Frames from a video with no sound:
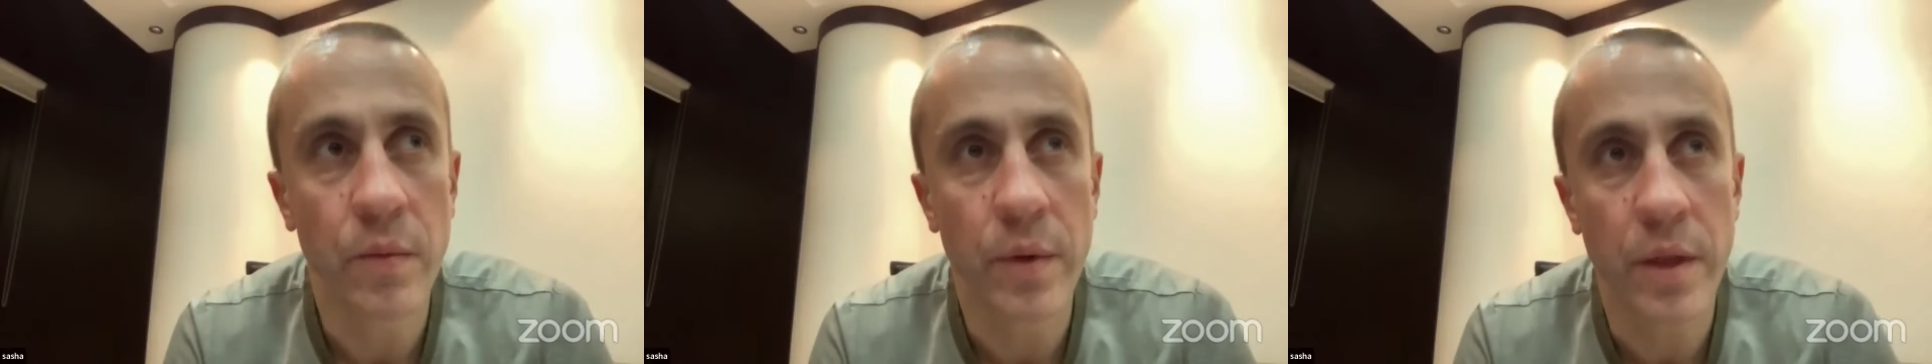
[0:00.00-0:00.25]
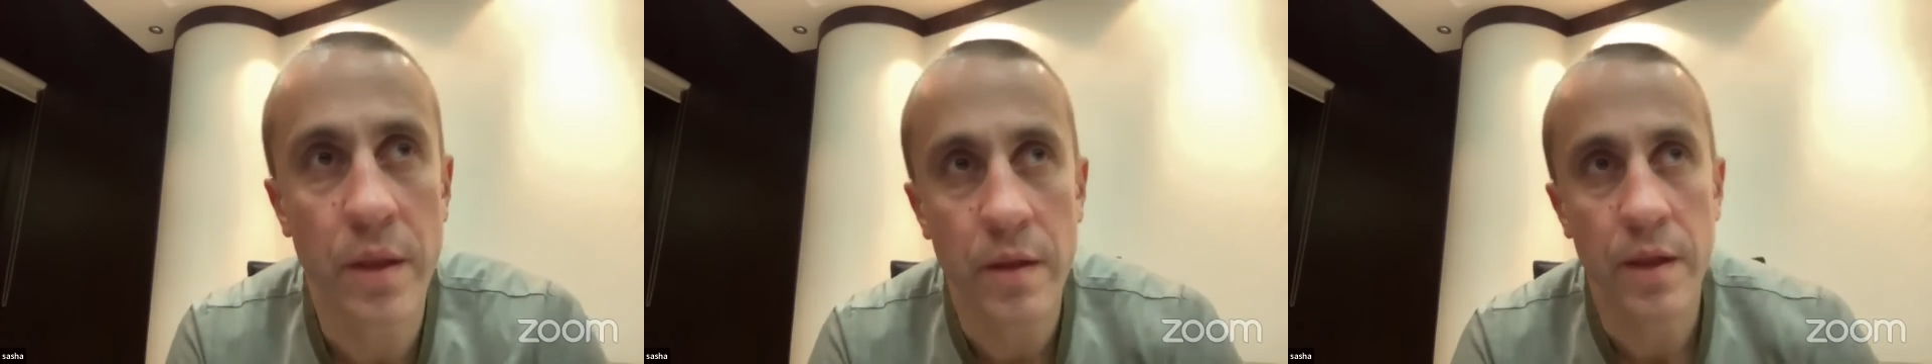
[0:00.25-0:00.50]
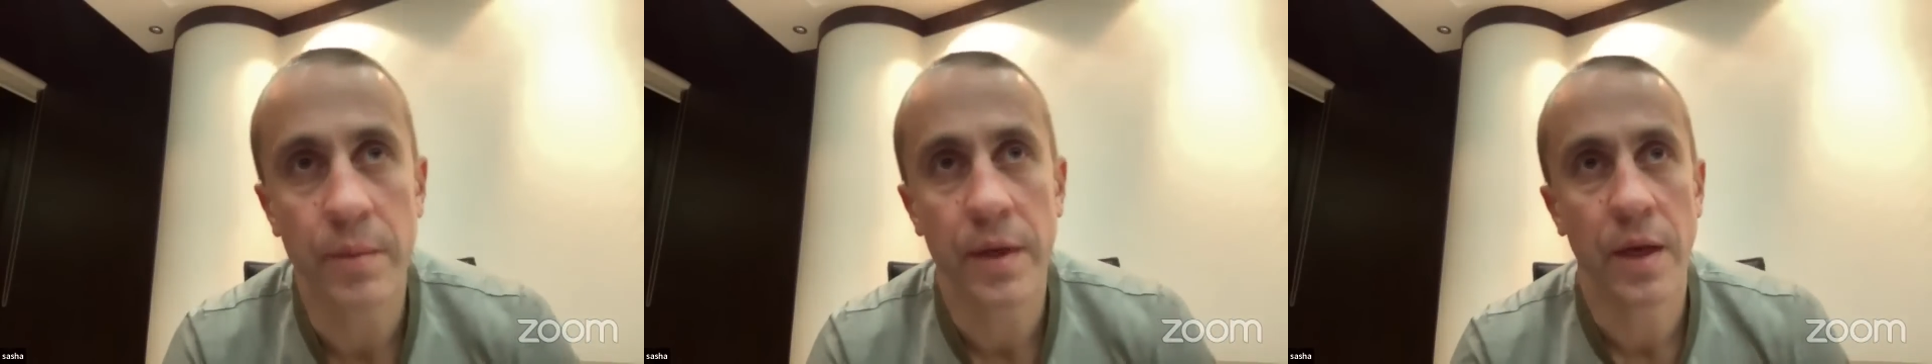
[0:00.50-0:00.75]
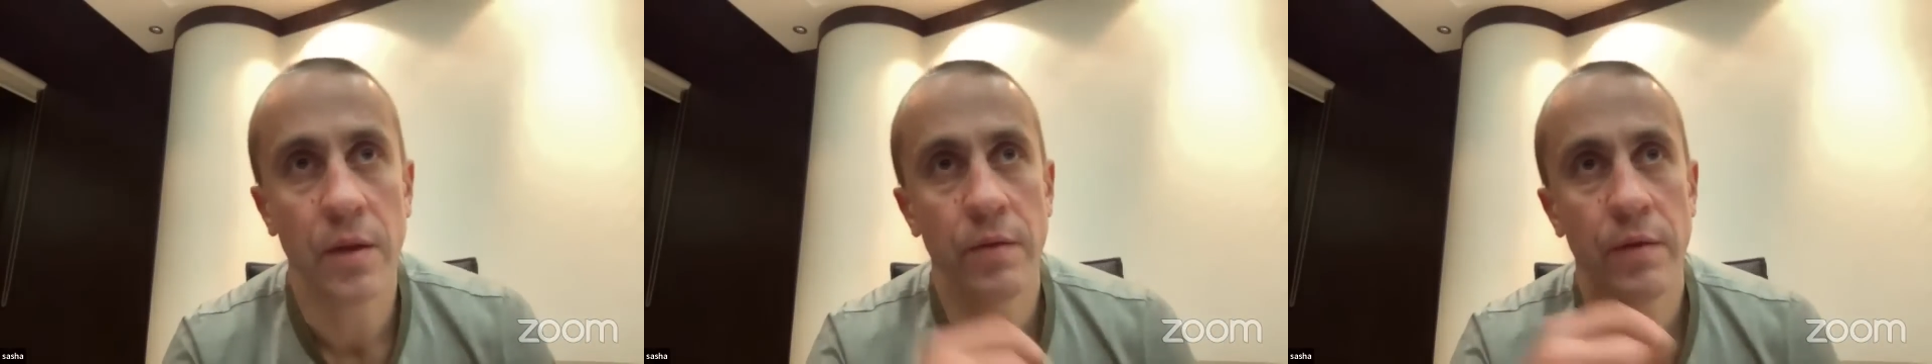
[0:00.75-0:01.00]
with some
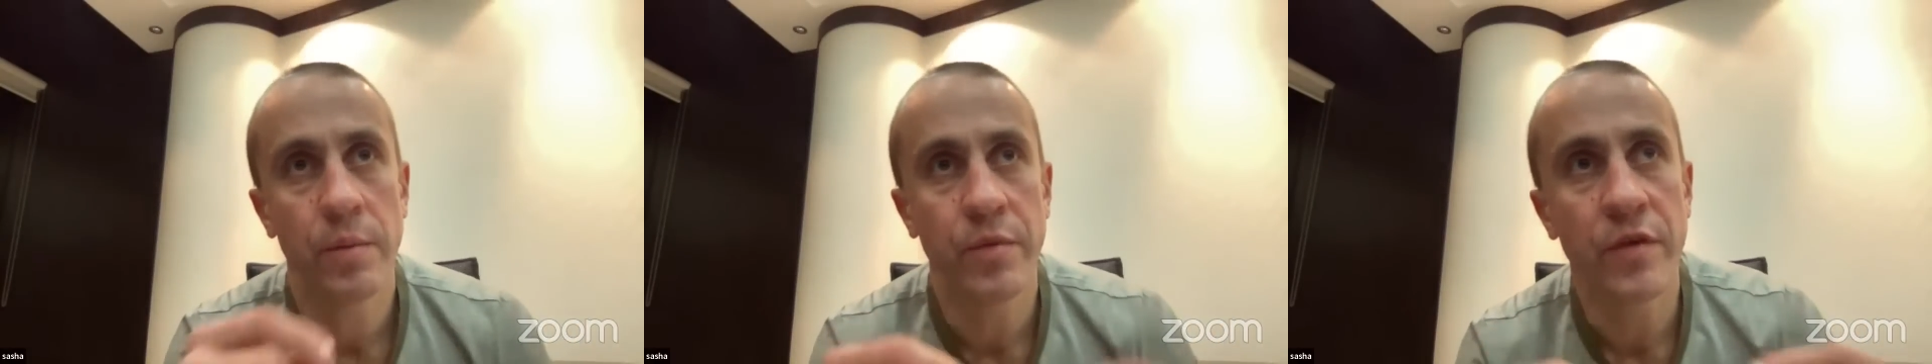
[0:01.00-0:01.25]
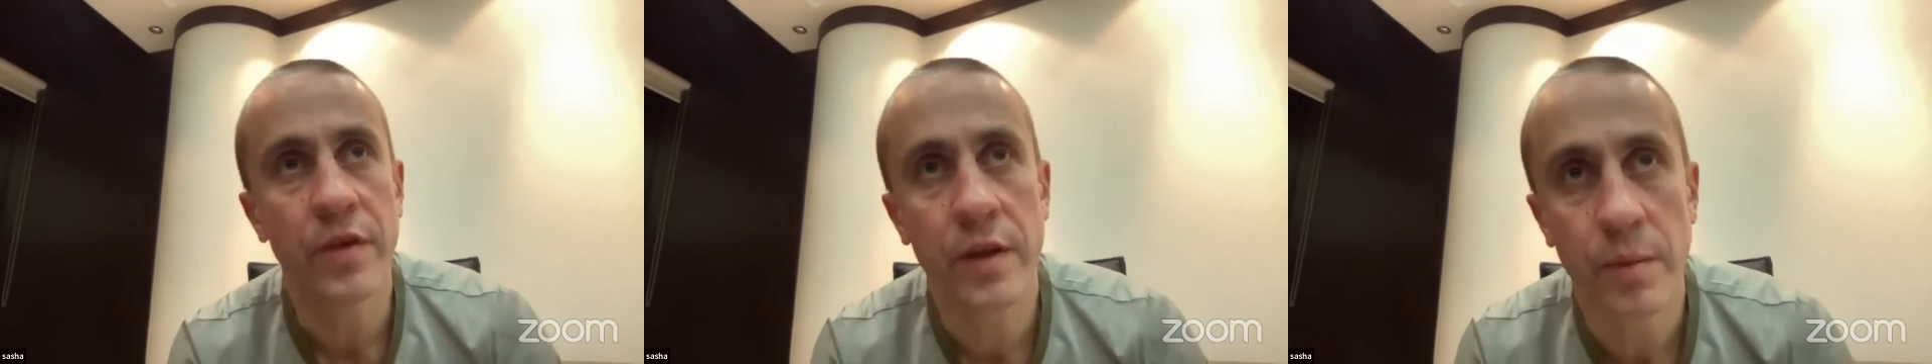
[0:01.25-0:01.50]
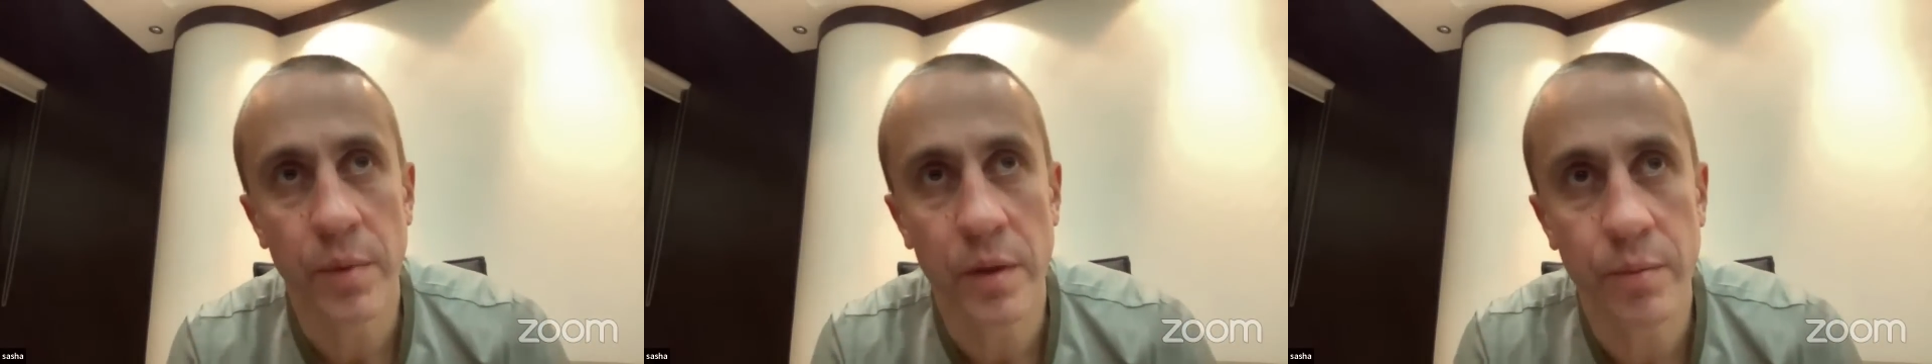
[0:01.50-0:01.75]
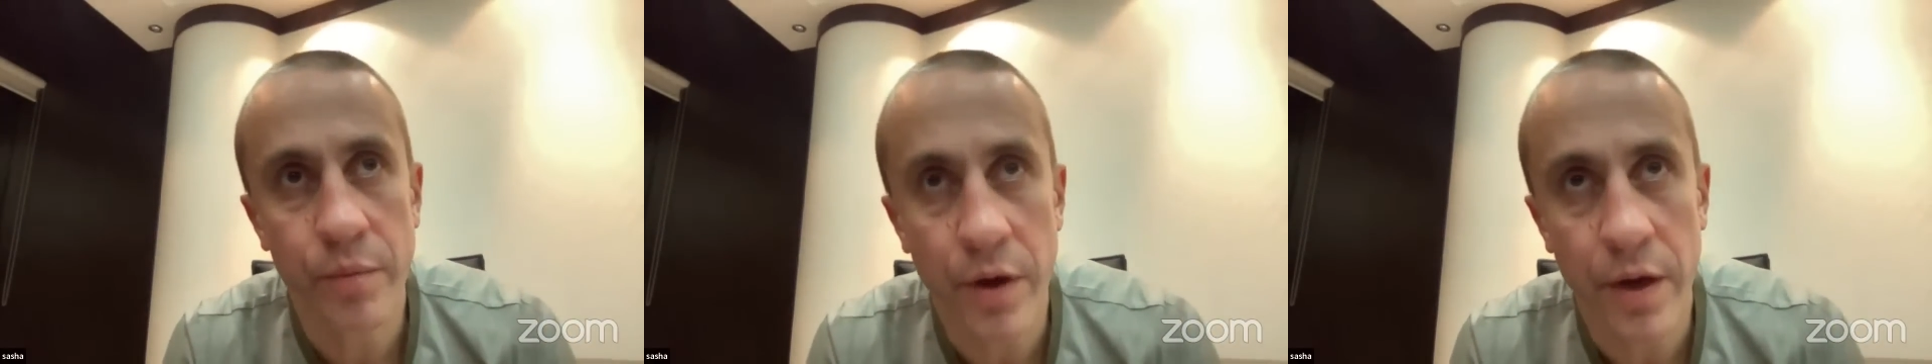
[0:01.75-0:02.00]
kind of a
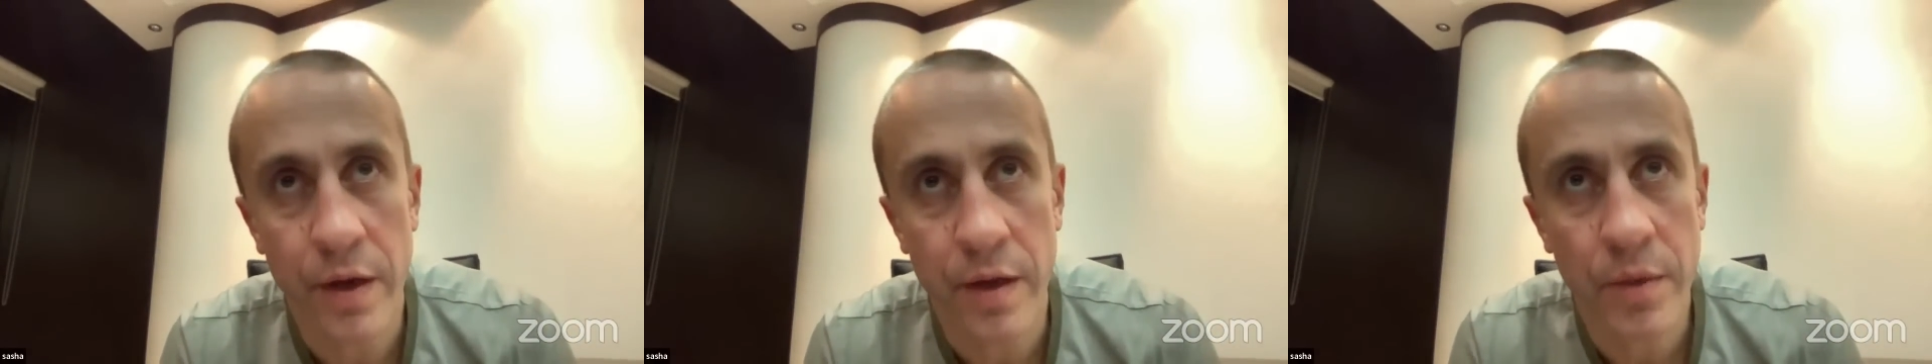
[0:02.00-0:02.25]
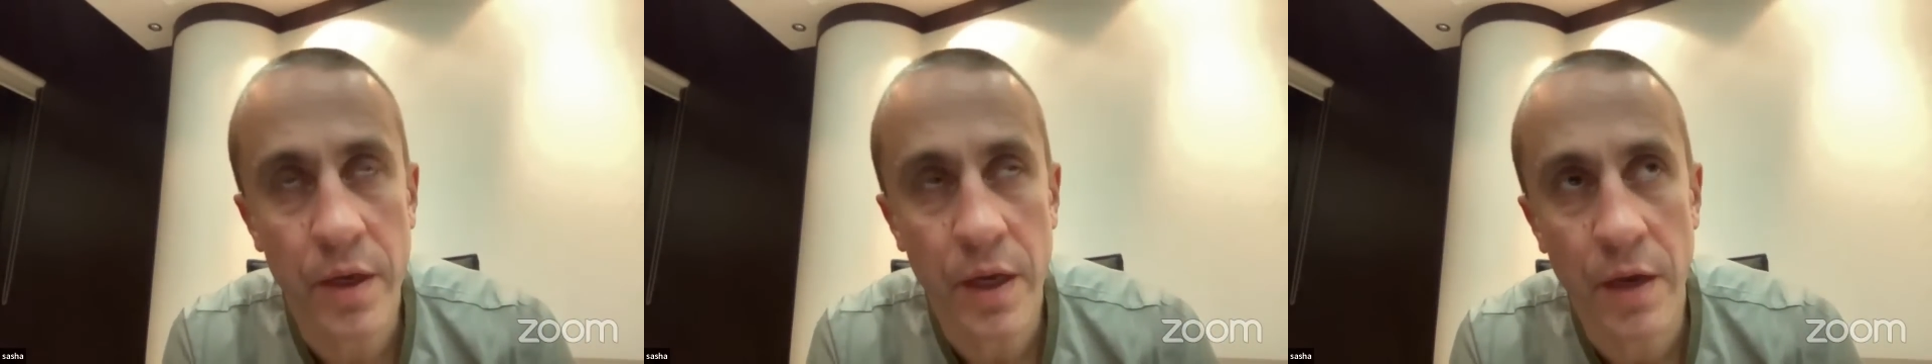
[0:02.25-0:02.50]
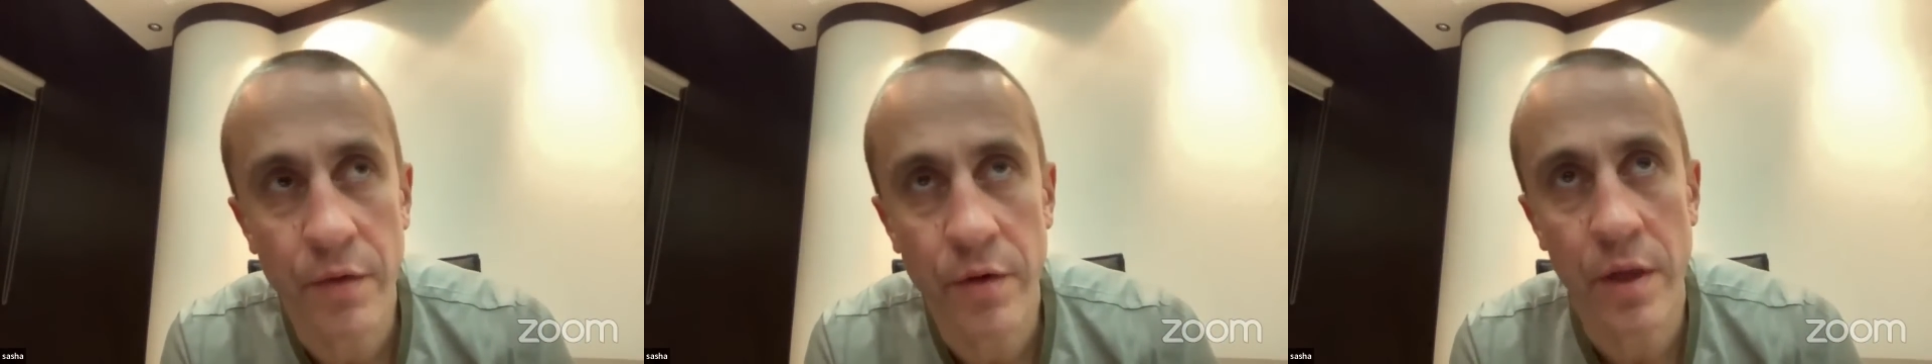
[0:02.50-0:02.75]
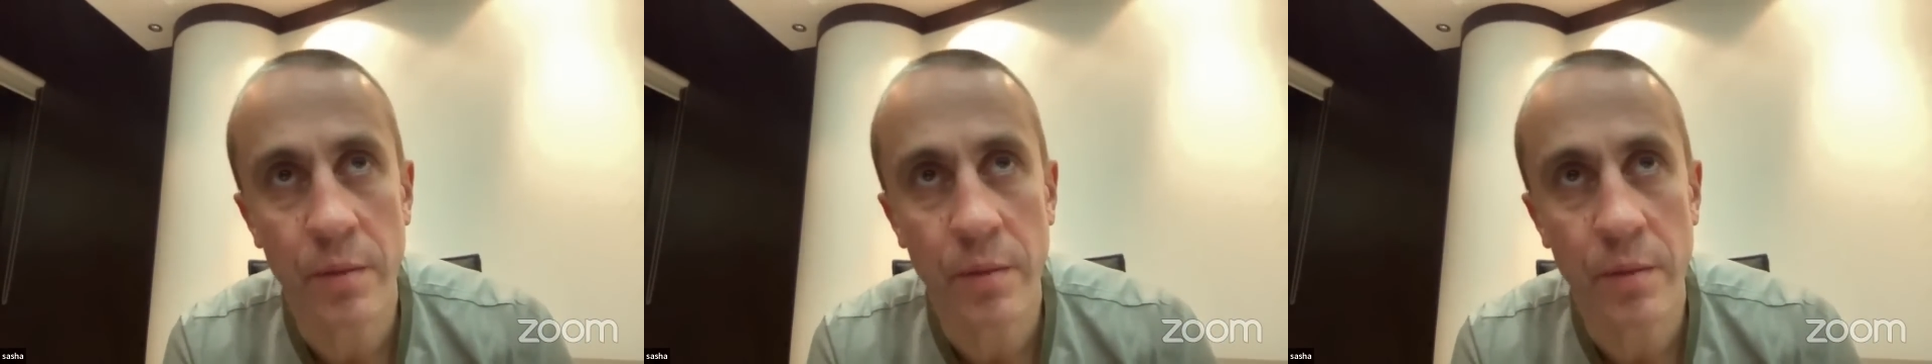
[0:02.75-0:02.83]
predictable price behavior,